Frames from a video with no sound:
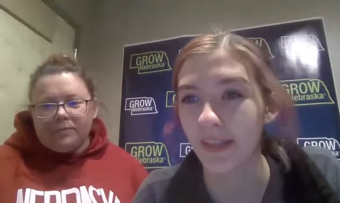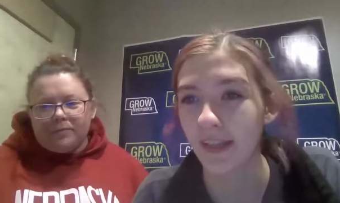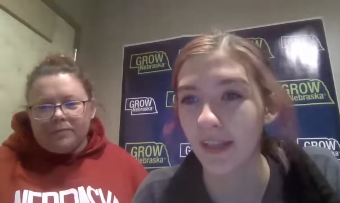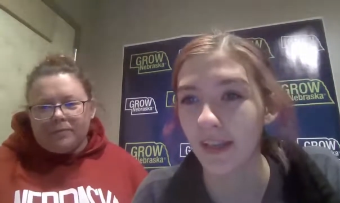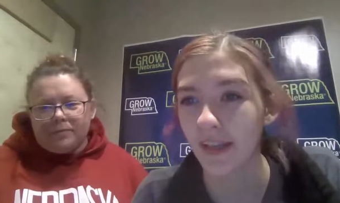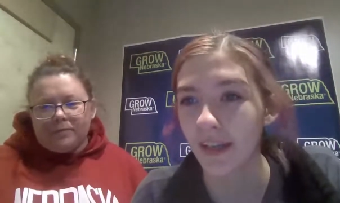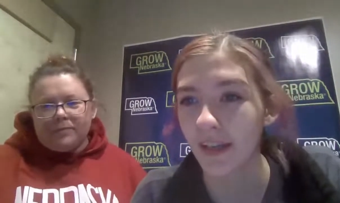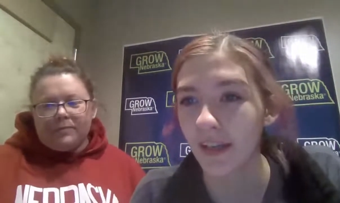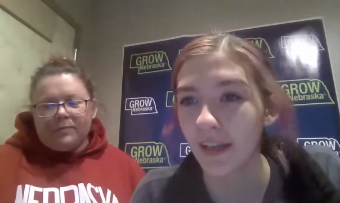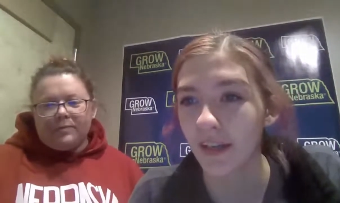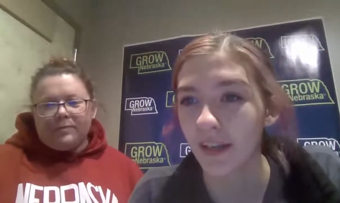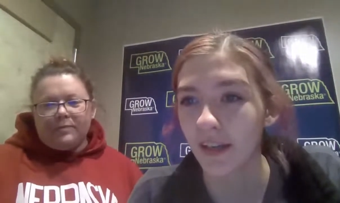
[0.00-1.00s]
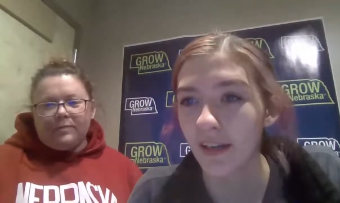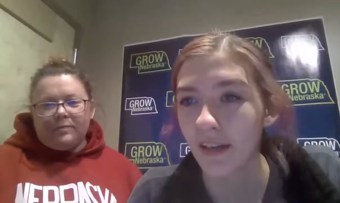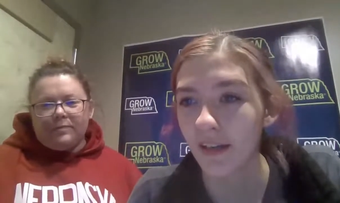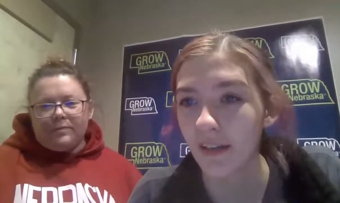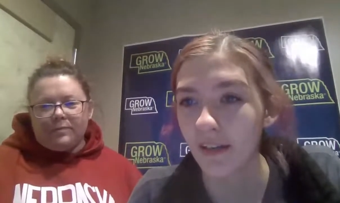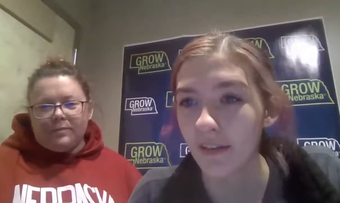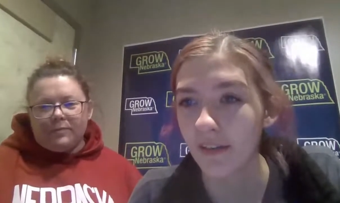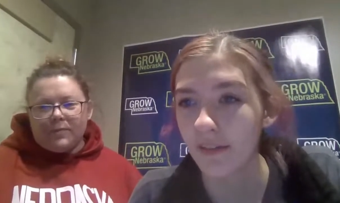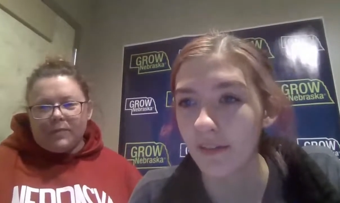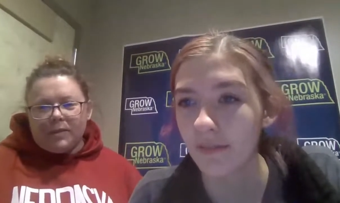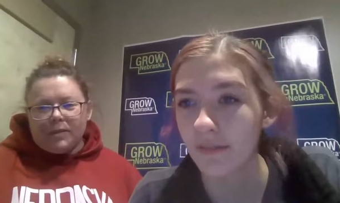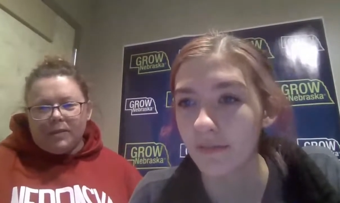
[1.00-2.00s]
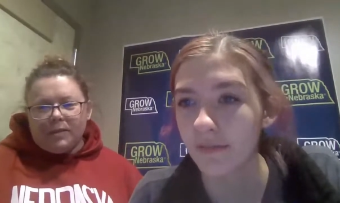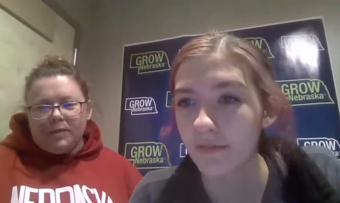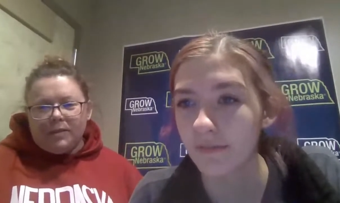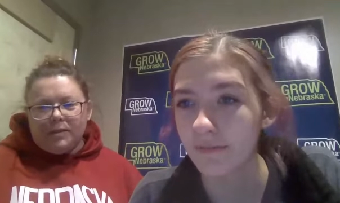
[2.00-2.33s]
(no one is talking)